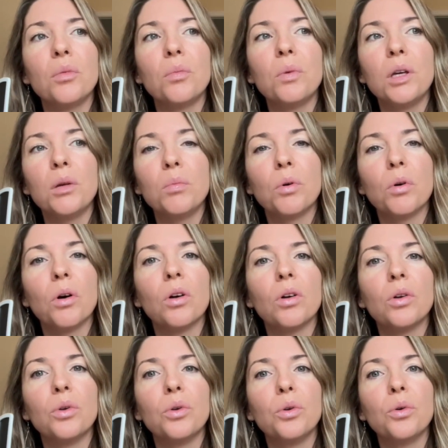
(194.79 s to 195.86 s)
of people
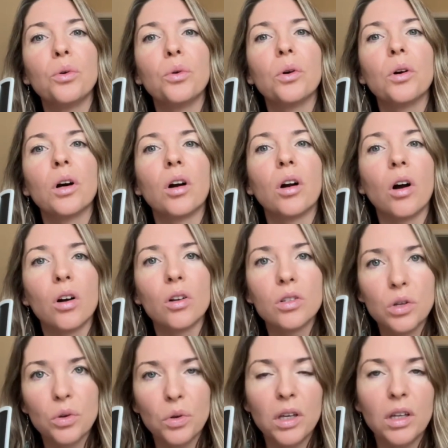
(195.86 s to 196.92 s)
who are
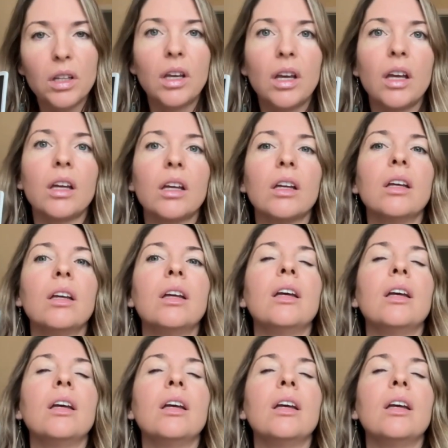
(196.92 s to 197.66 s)
also healing